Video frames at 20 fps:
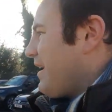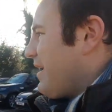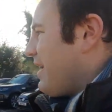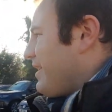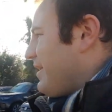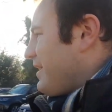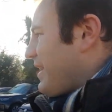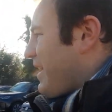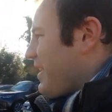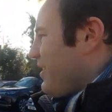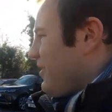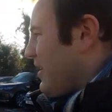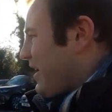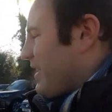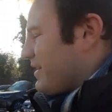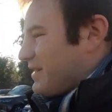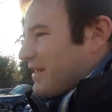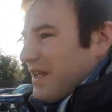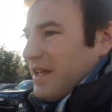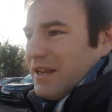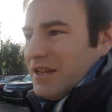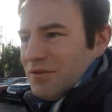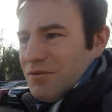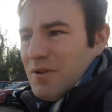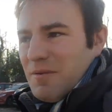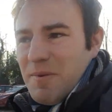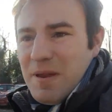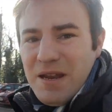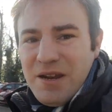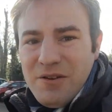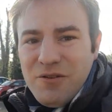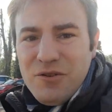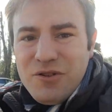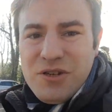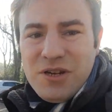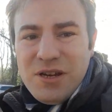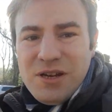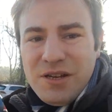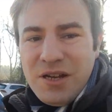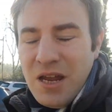And then you get to here. This would have been the goods
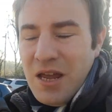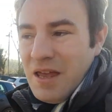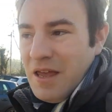yard.